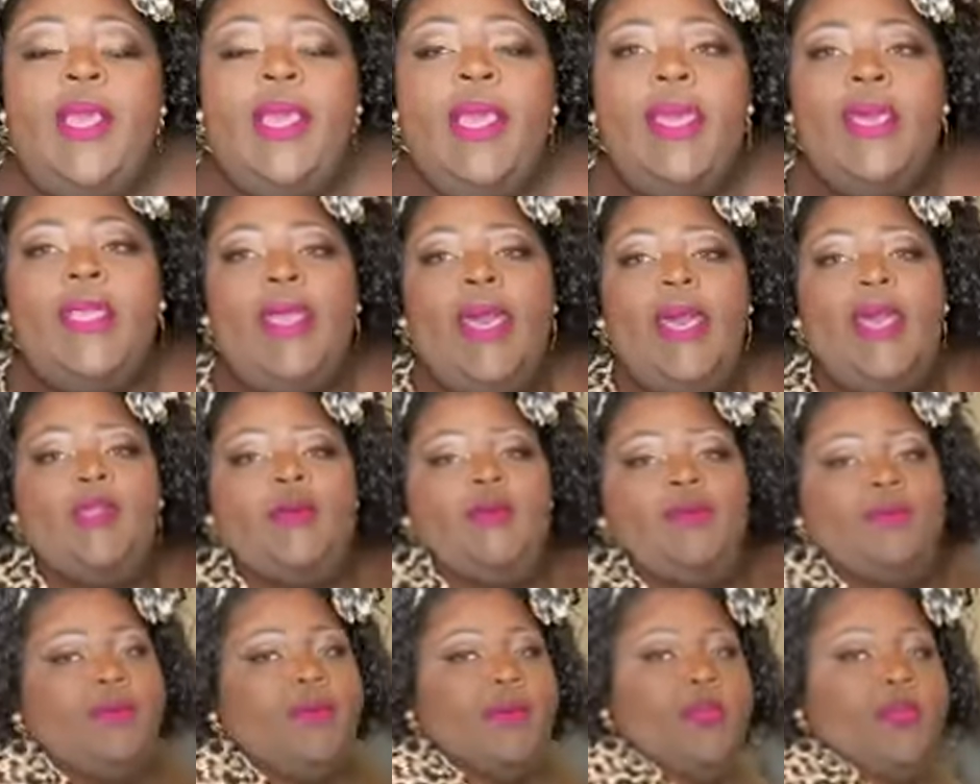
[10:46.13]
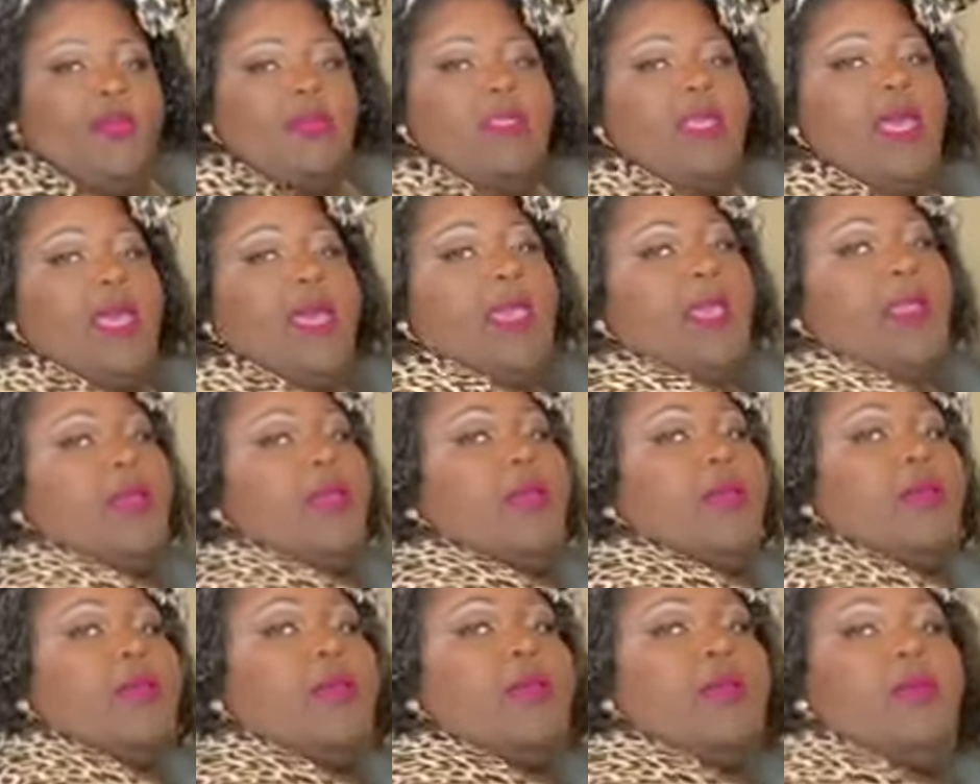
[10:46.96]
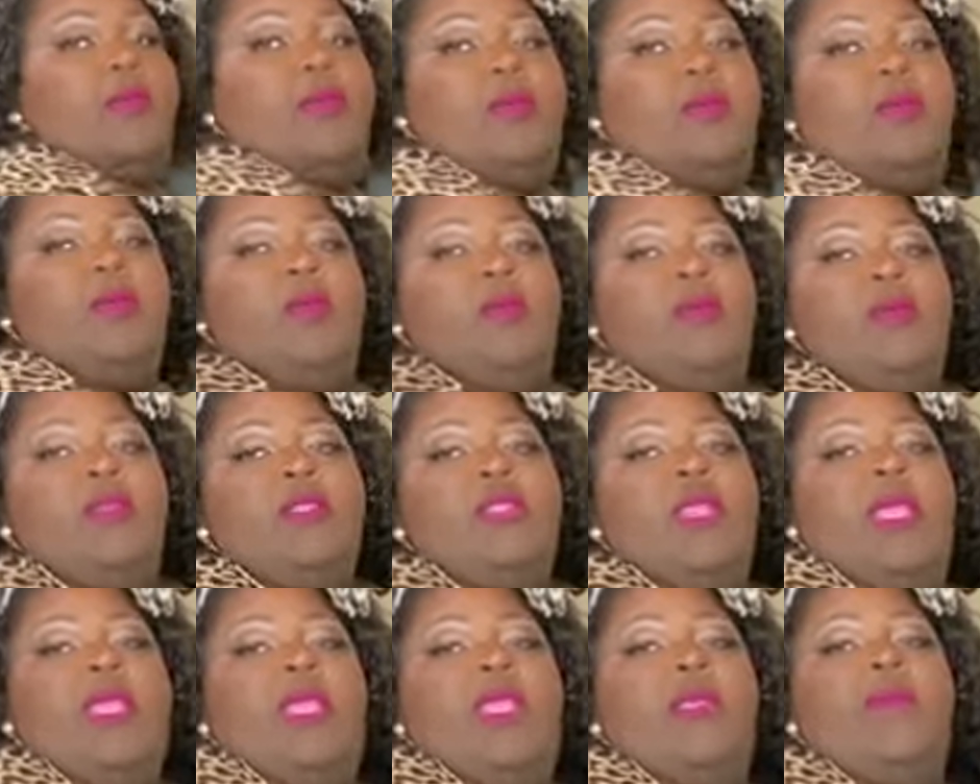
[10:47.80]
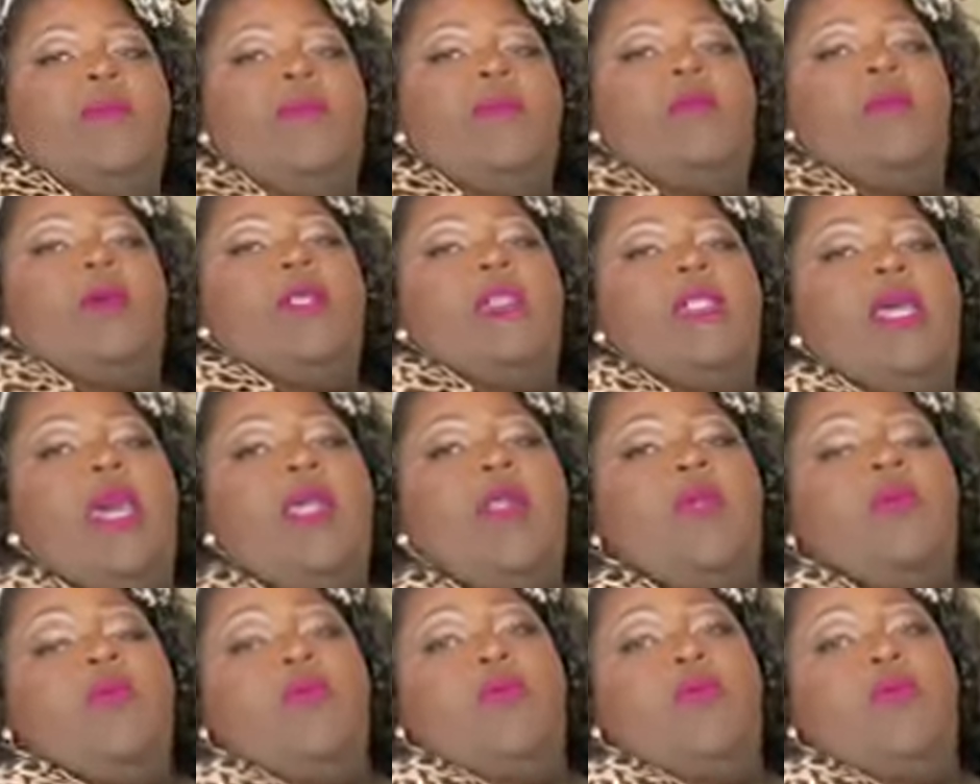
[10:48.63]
And I don't feel like they give you a lot of